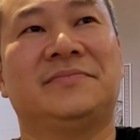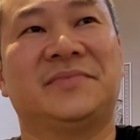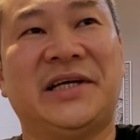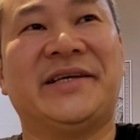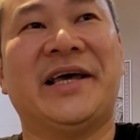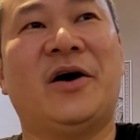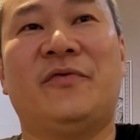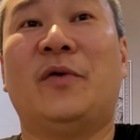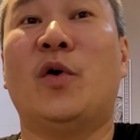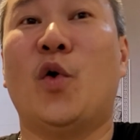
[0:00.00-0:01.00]
take care of
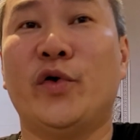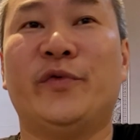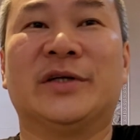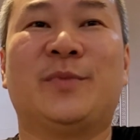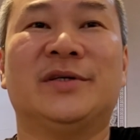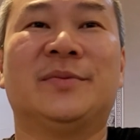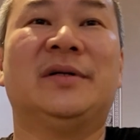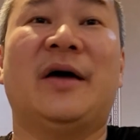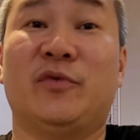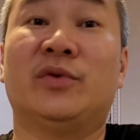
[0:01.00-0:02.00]
our own
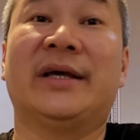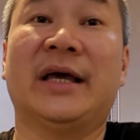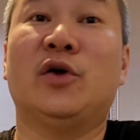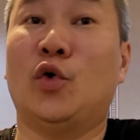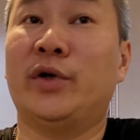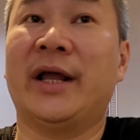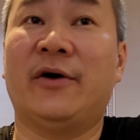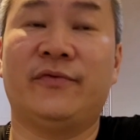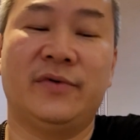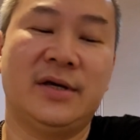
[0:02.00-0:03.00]
responsibility, have to take care of your own
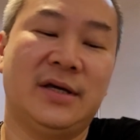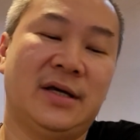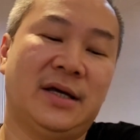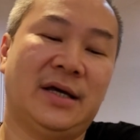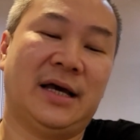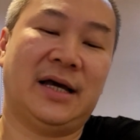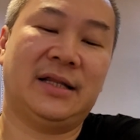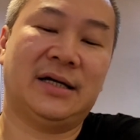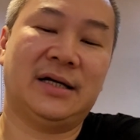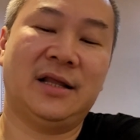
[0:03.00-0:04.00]
health. And
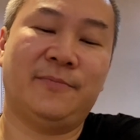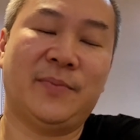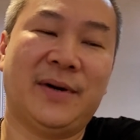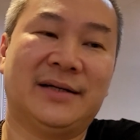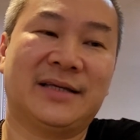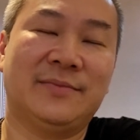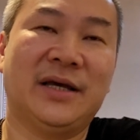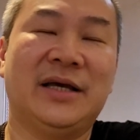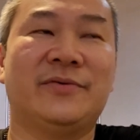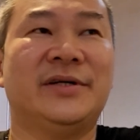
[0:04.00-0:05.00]
a lot of people asking me,
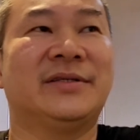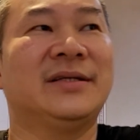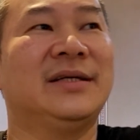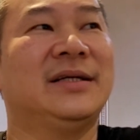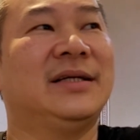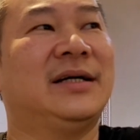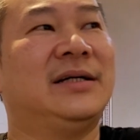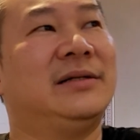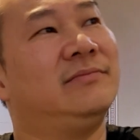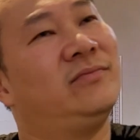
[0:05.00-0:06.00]
hey Chris,
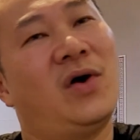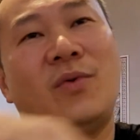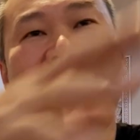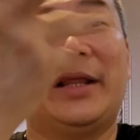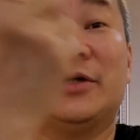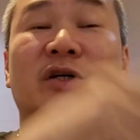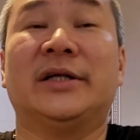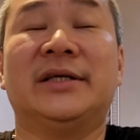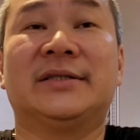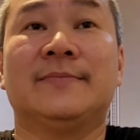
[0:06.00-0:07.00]
how should
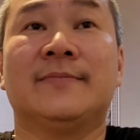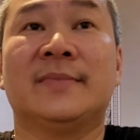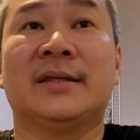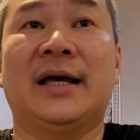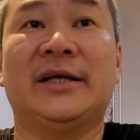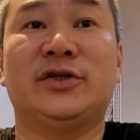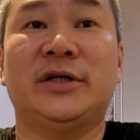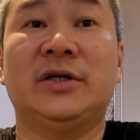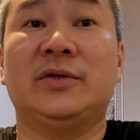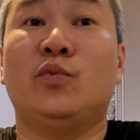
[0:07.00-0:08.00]
I this?
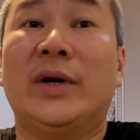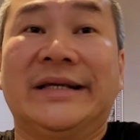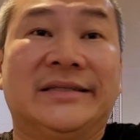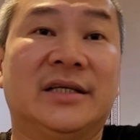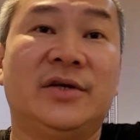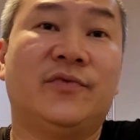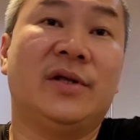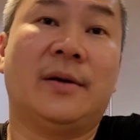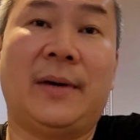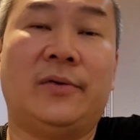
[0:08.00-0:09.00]
Actually, what is the
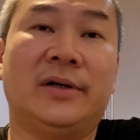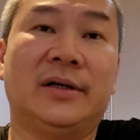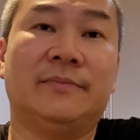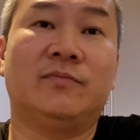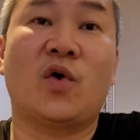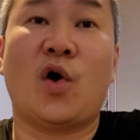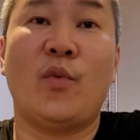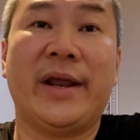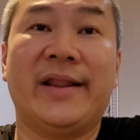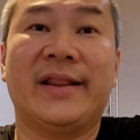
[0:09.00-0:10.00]
difference about
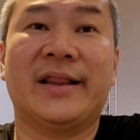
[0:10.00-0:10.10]
COVID,